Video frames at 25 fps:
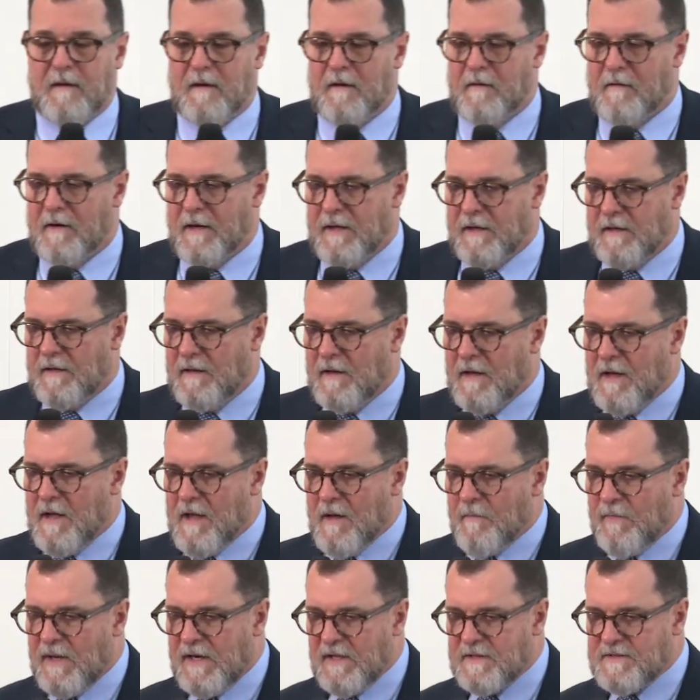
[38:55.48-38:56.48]
Right?
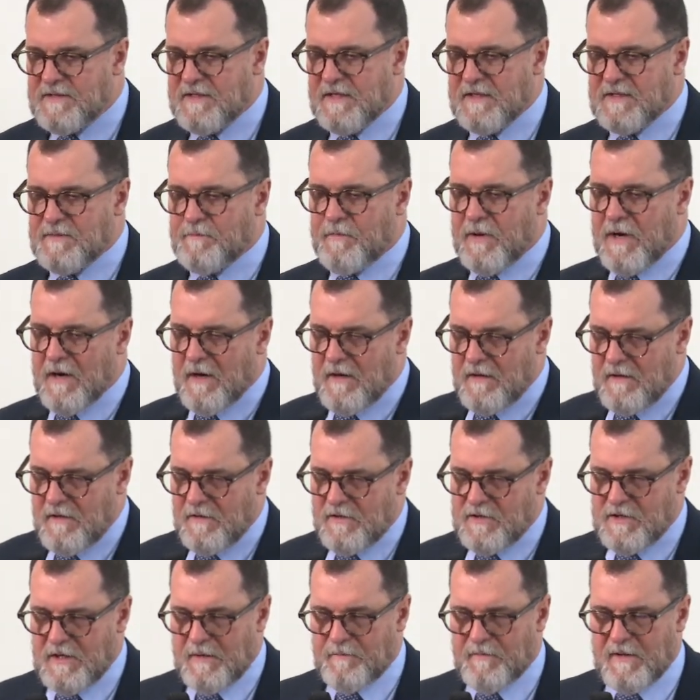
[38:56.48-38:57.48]
But it's this
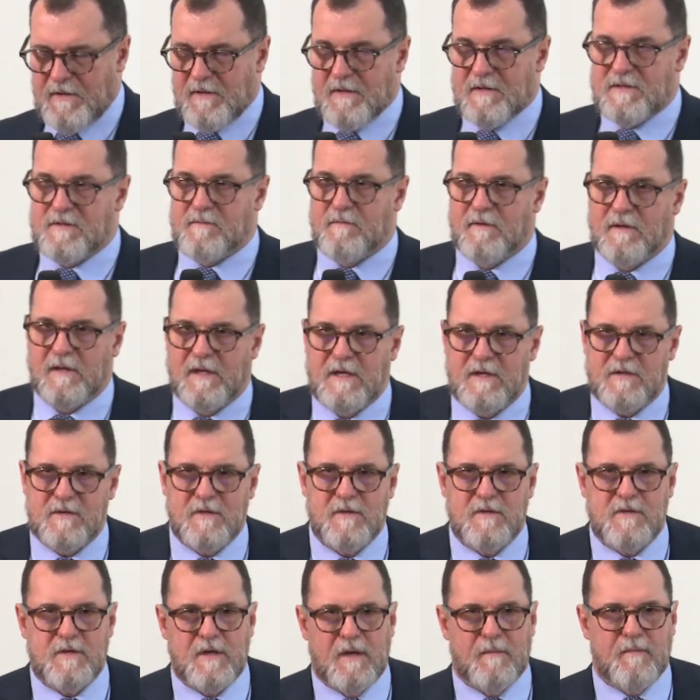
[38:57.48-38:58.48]
partnership and this
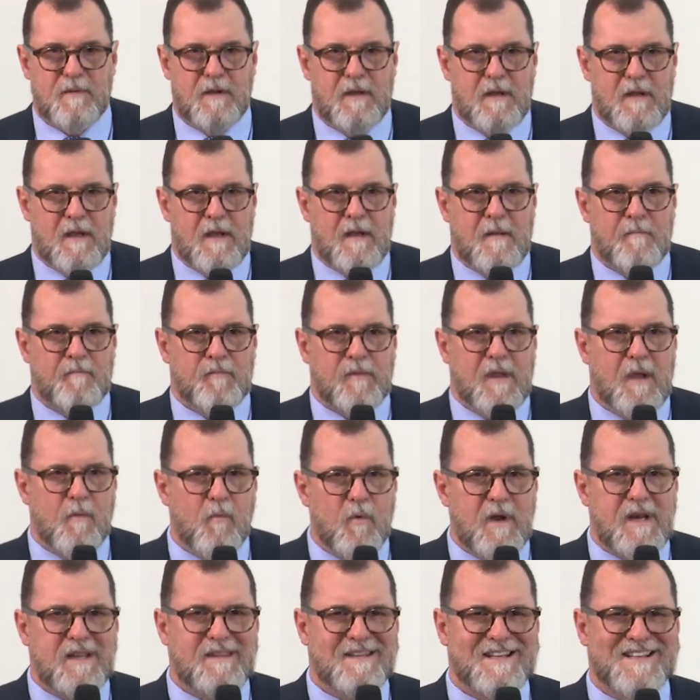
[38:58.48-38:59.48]
relationship. And
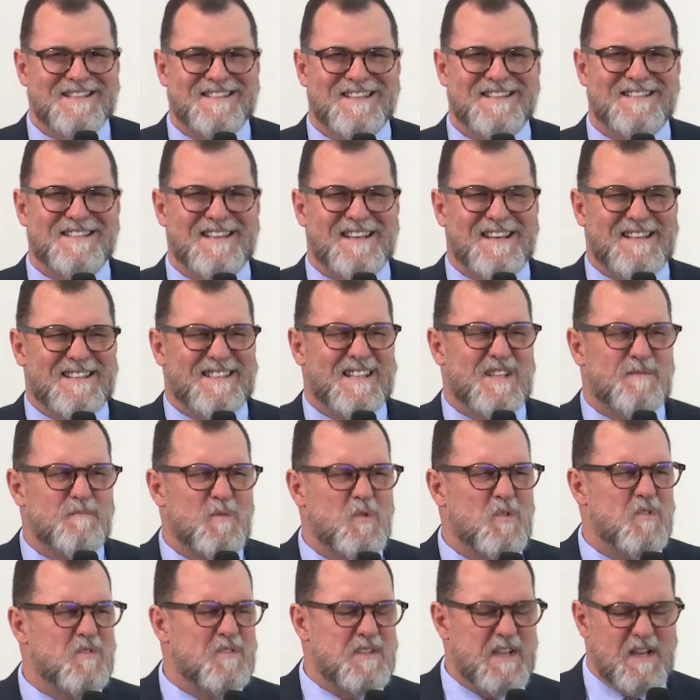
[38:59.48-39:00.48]
what it does is it
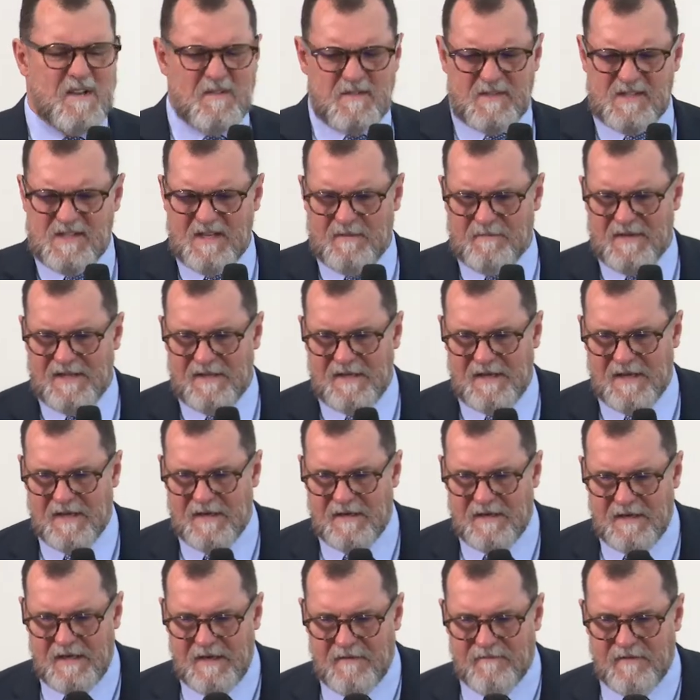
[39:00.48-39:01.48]
smooths out some of the
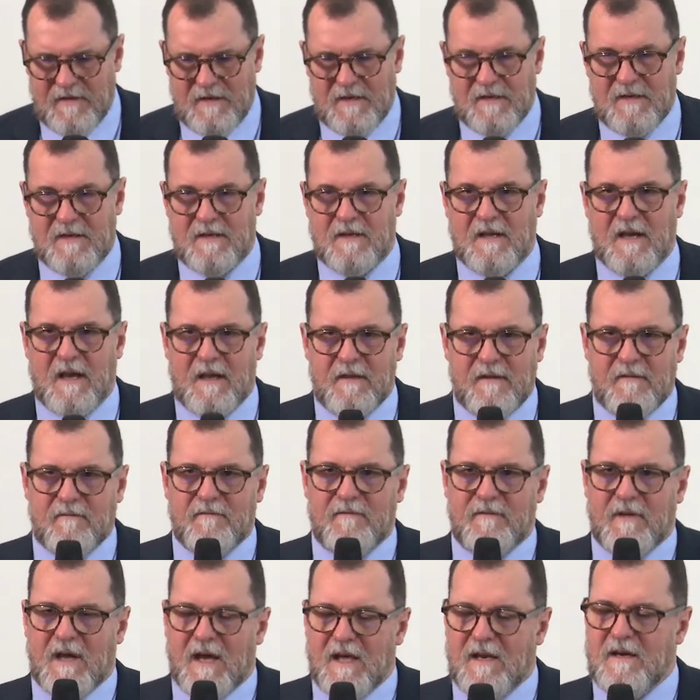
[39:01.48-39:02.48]
uneven,
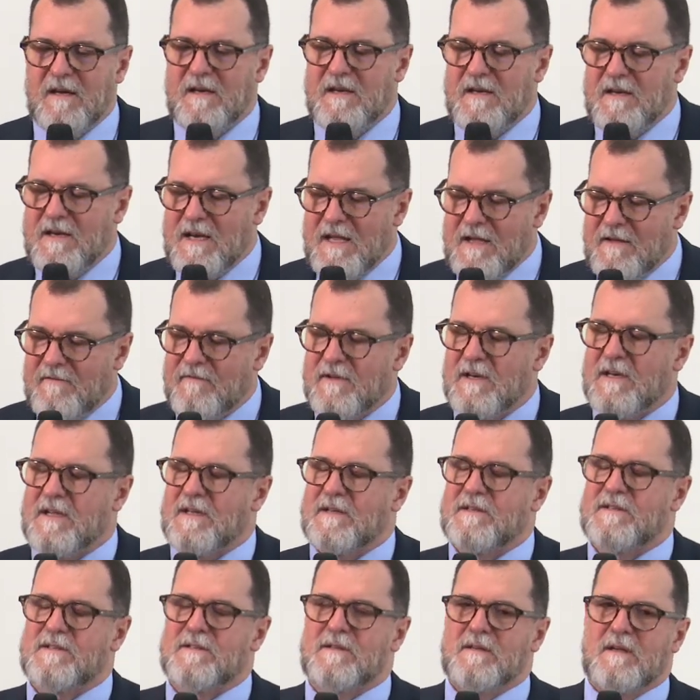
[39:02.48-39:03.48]

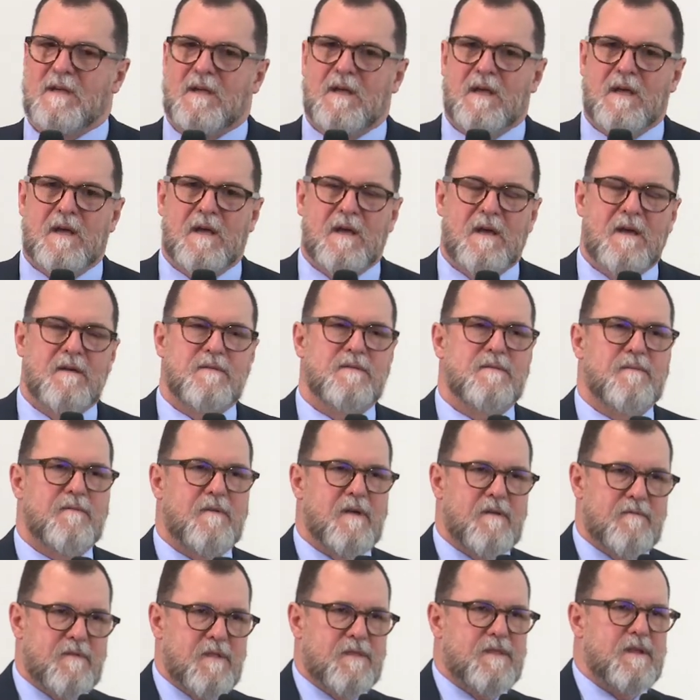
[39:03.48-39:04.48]
unevenness of,
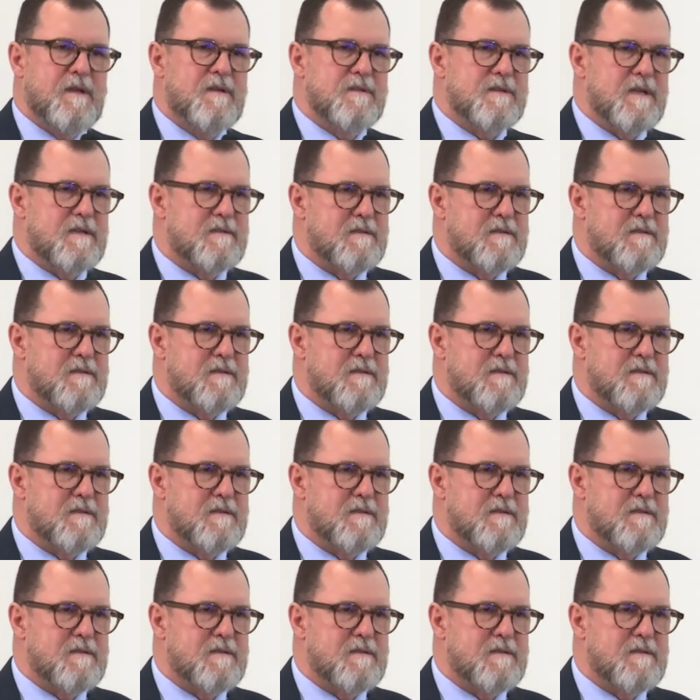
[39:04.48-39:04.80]
of the things I